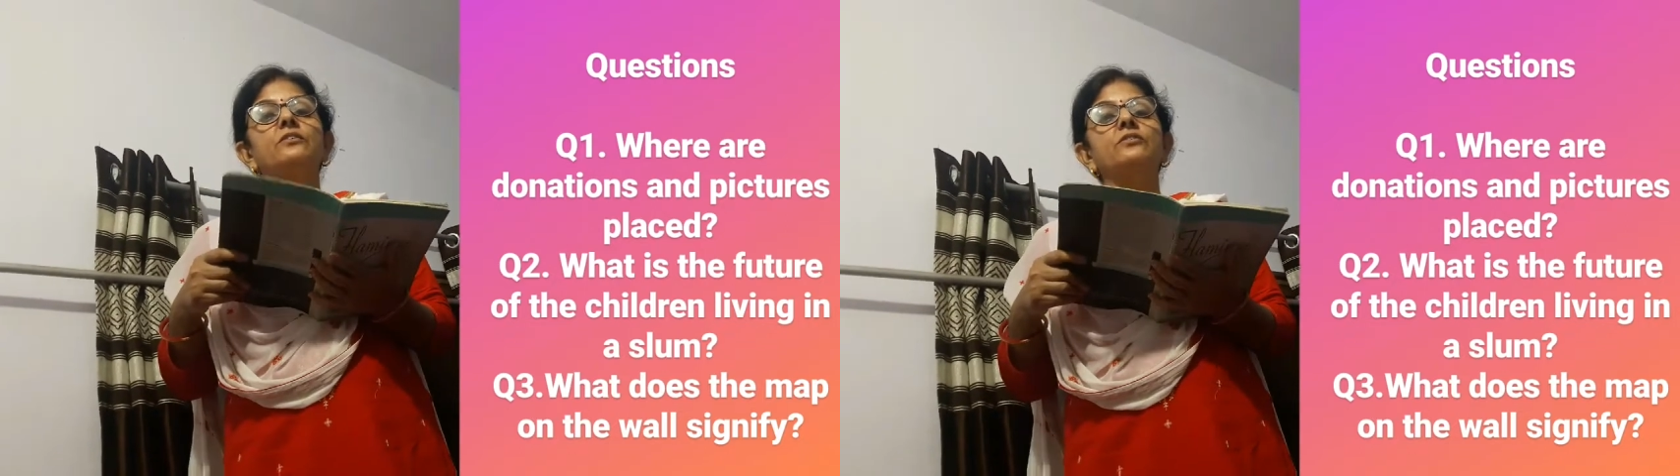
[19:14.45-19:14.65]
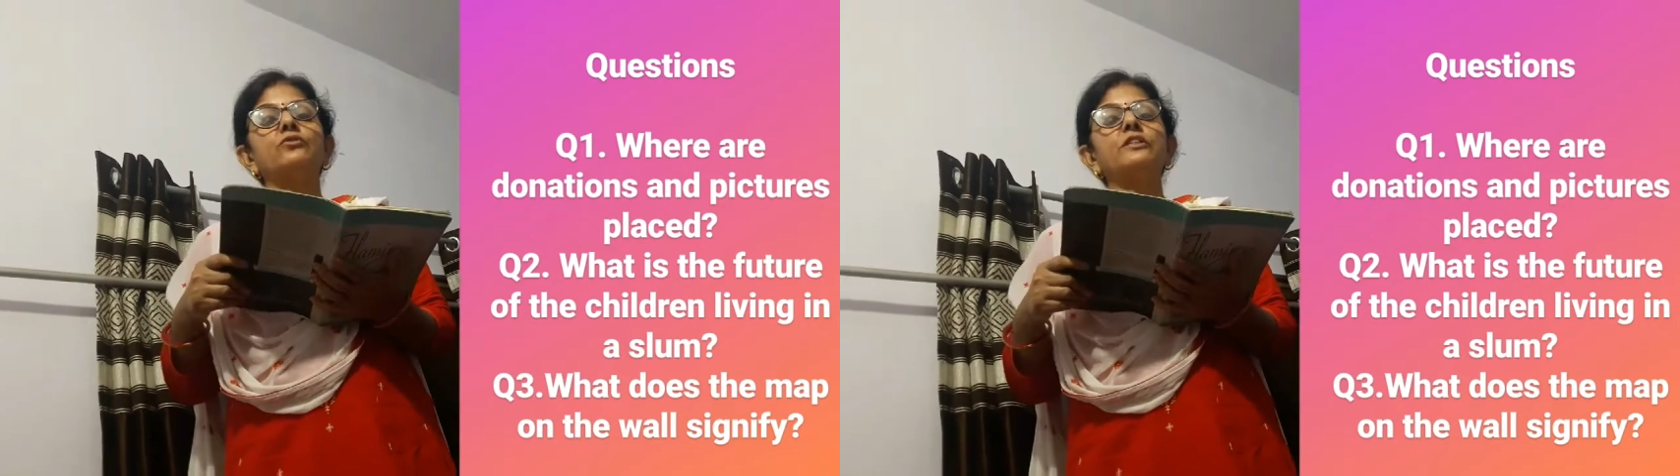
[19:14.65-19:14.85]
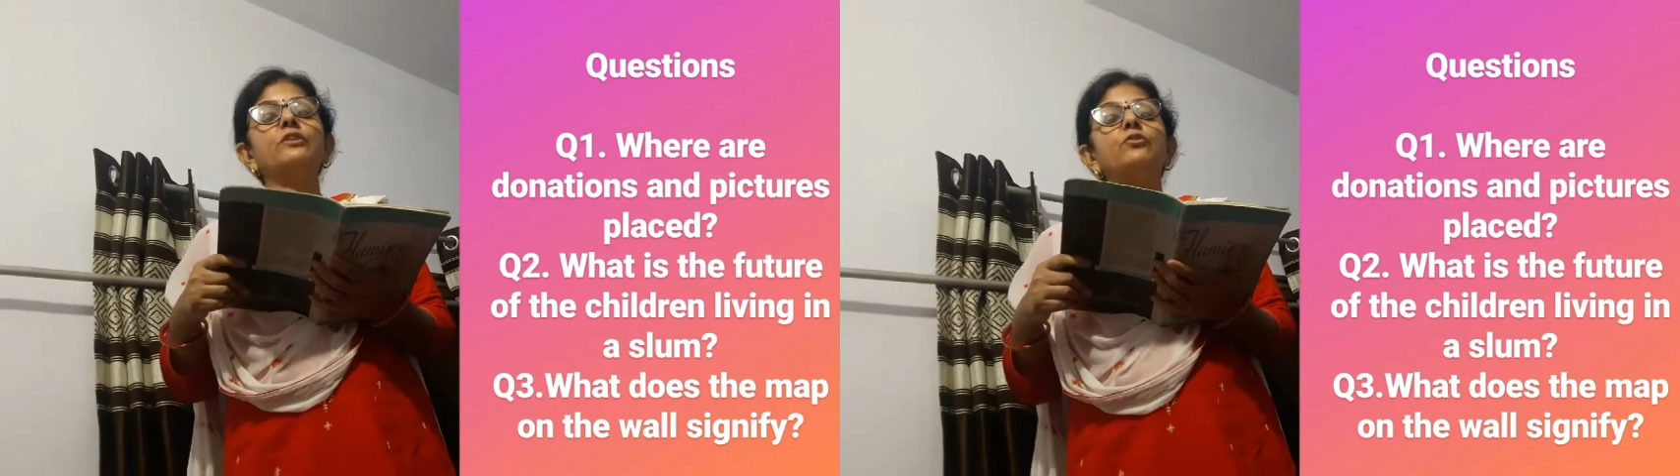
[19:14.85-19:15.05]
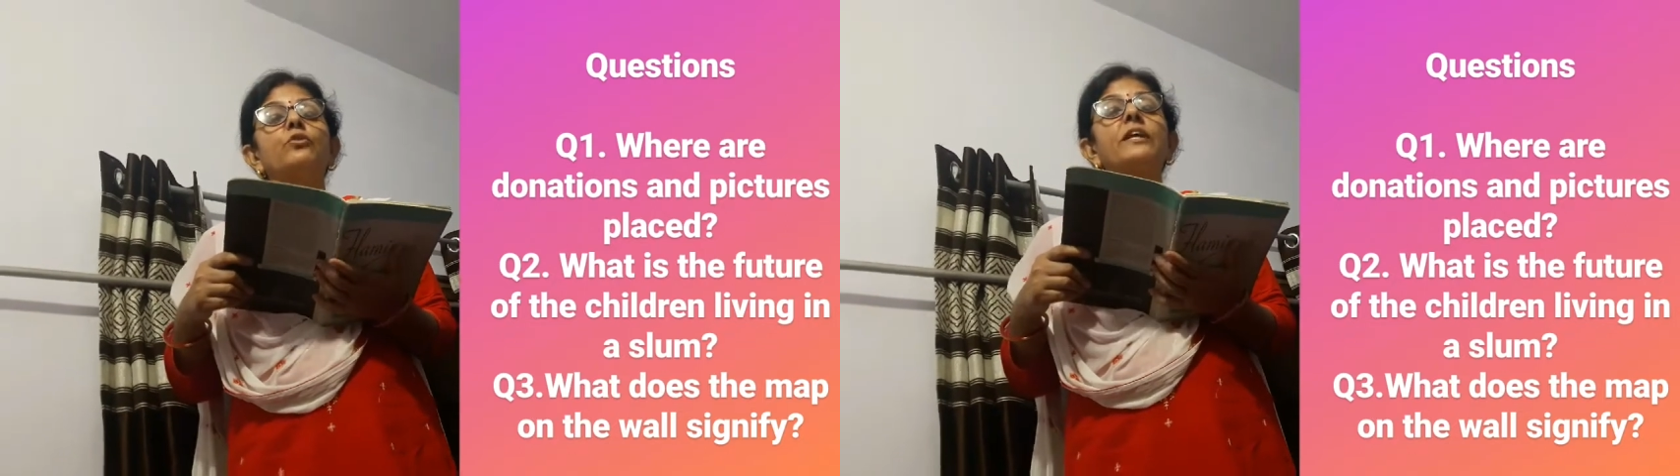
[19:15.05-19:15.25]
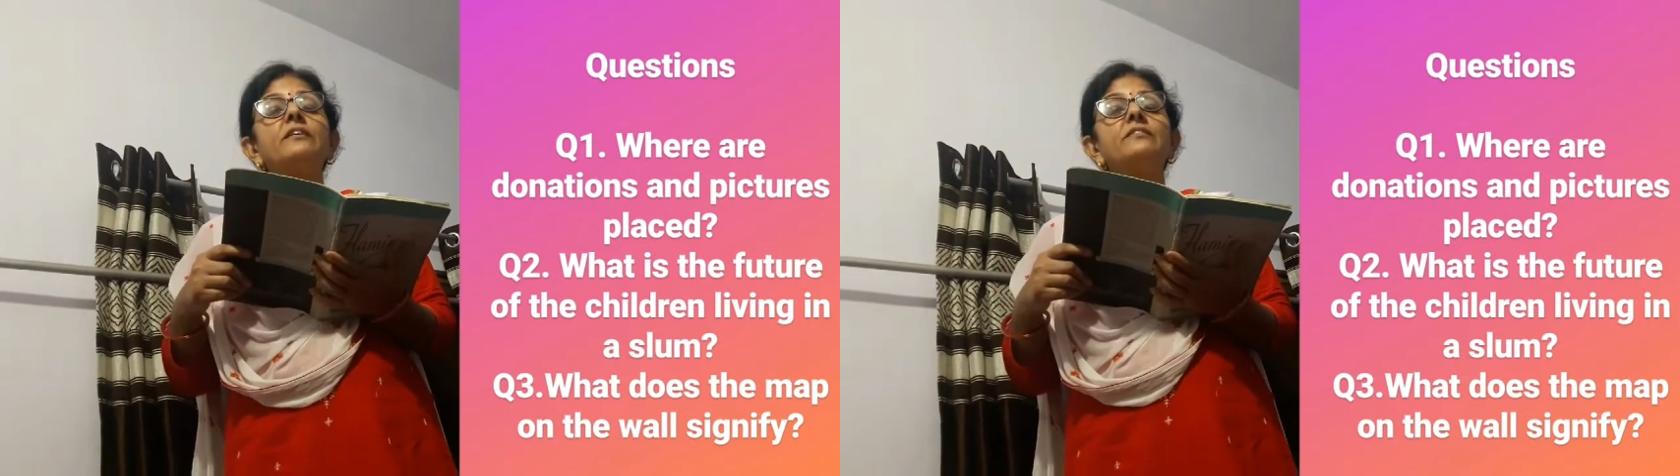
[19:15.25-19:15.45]
So the
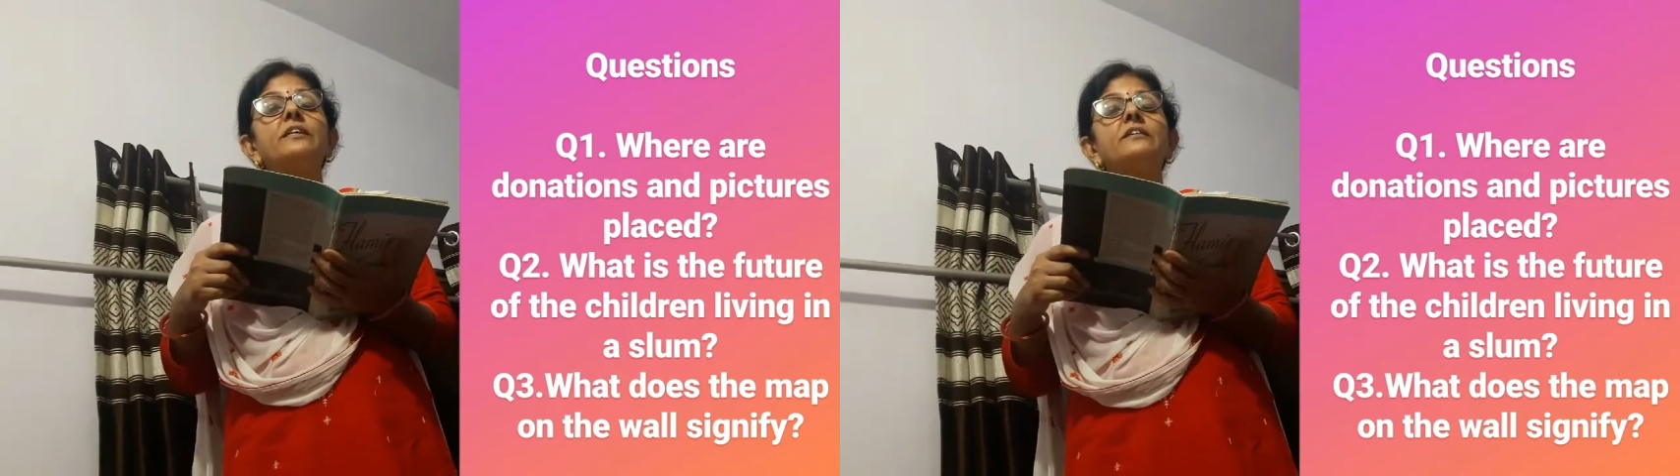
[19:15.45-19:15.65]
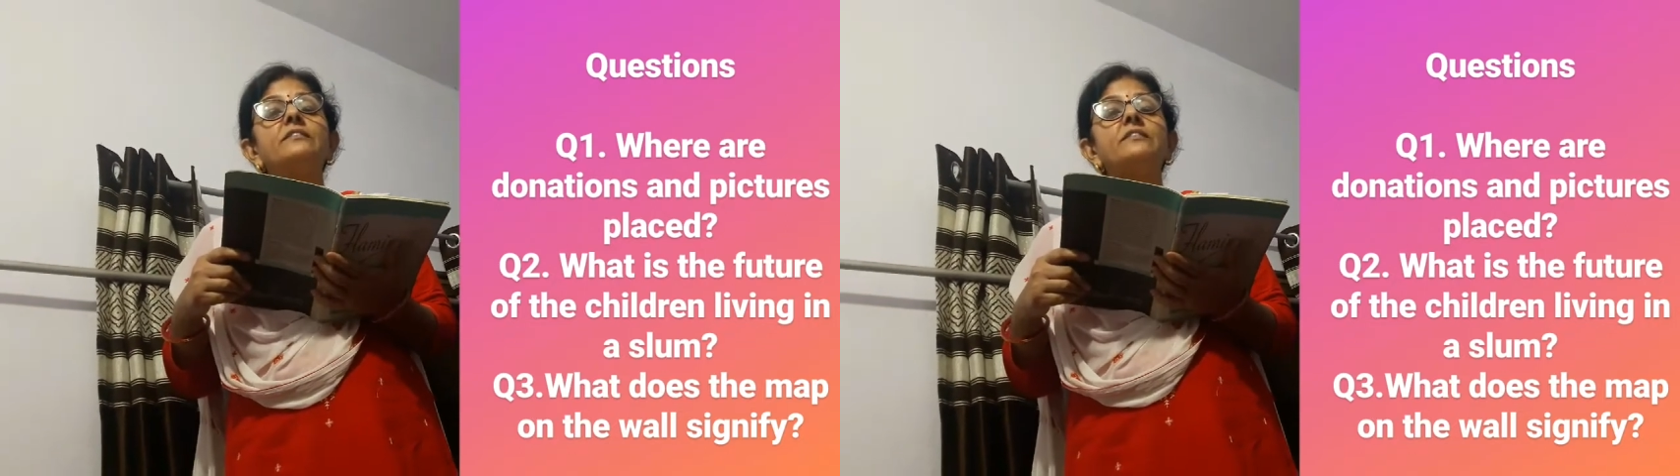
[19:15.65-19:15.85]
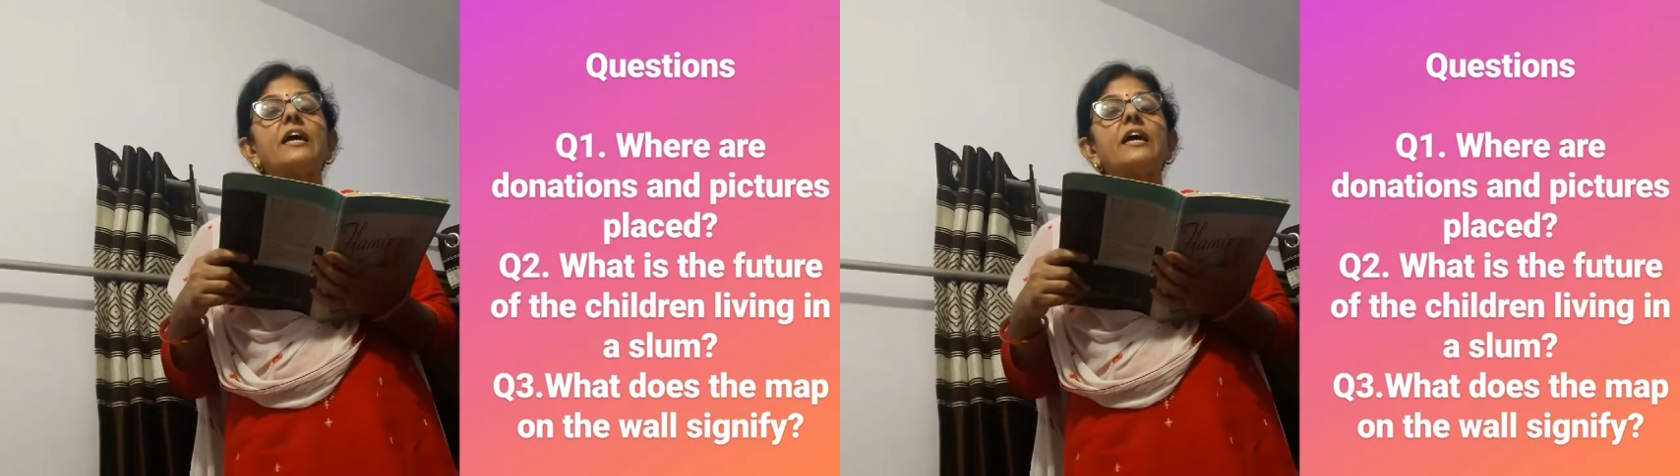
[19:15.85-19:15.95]
donations